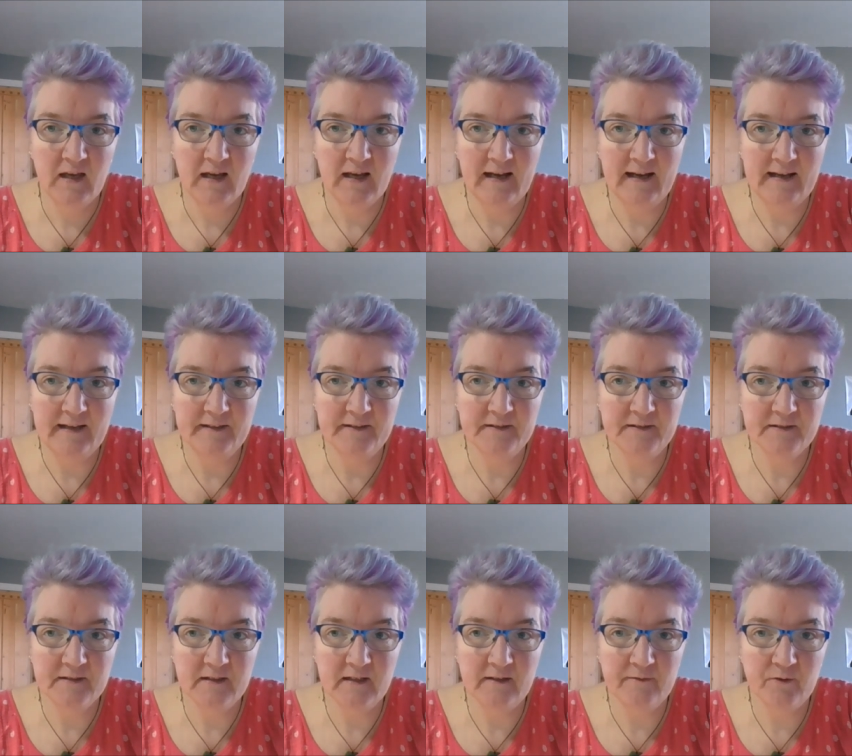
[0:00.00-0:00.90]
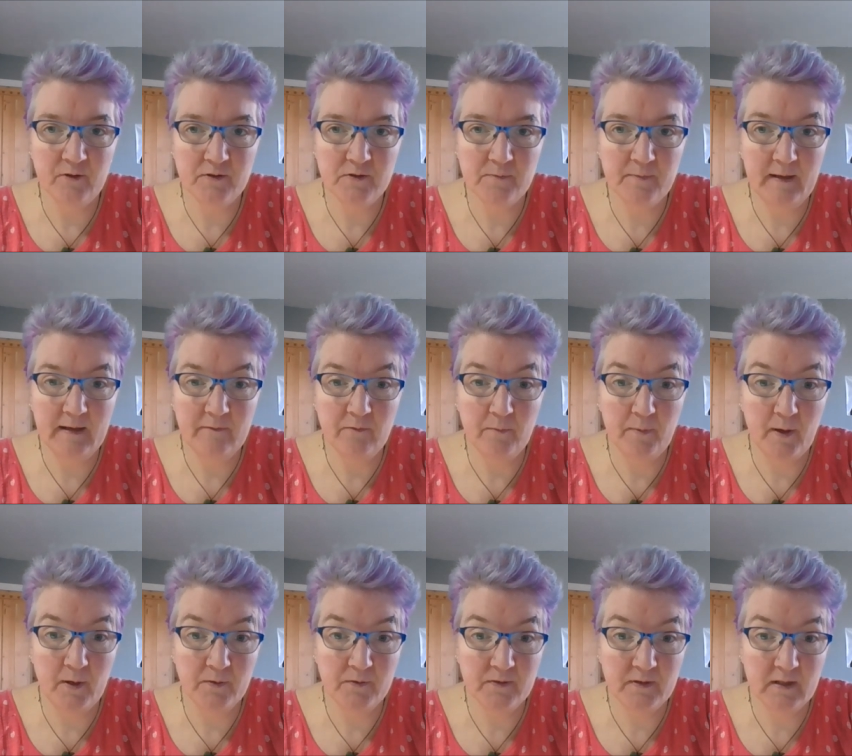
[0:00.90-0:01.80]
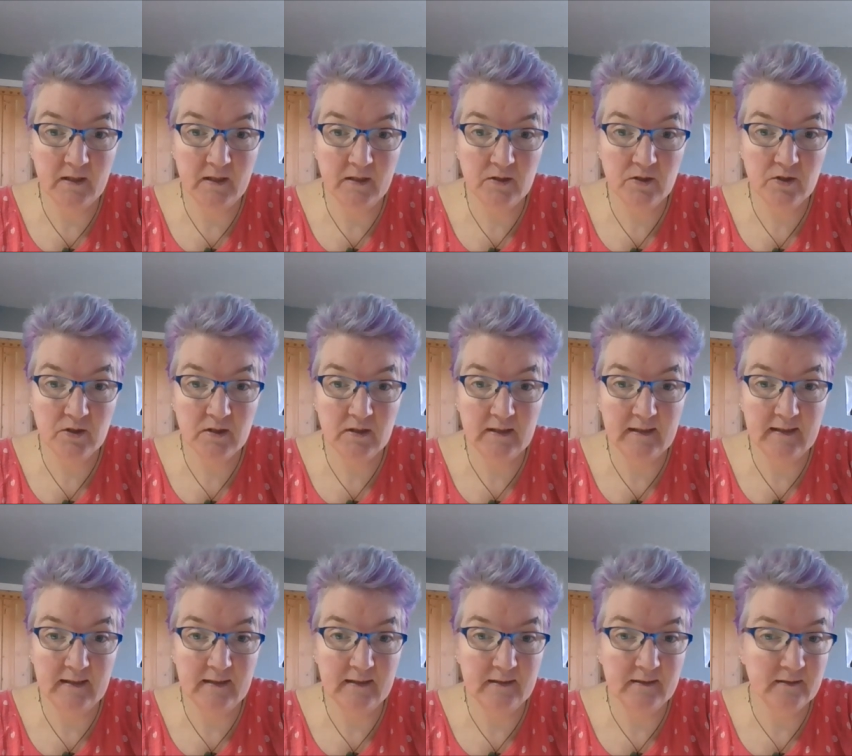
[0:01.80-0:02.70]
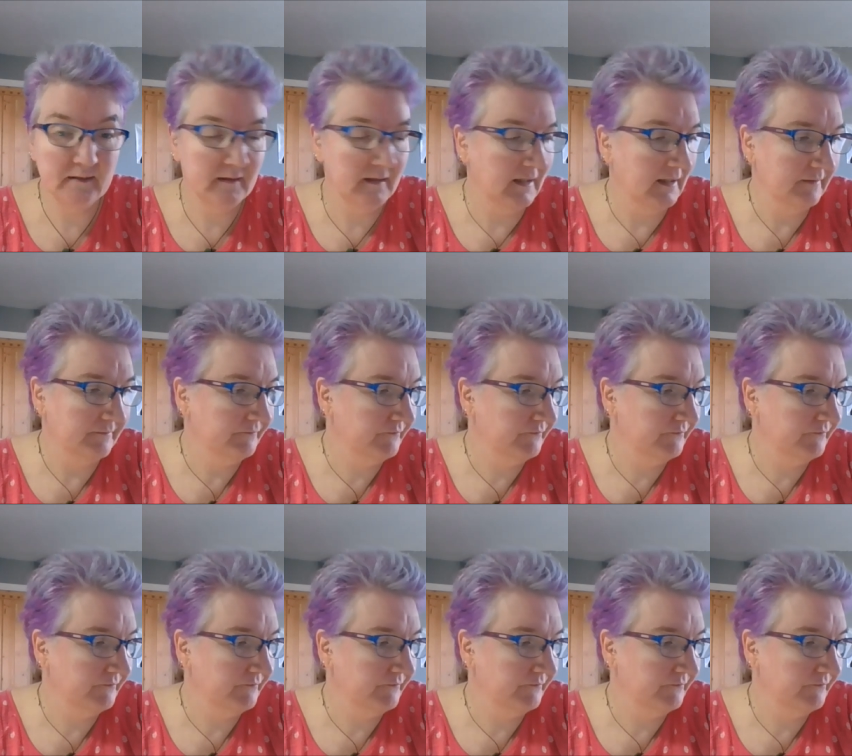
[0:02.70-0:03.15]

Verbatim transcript: and I've got to pay for postage and yeah,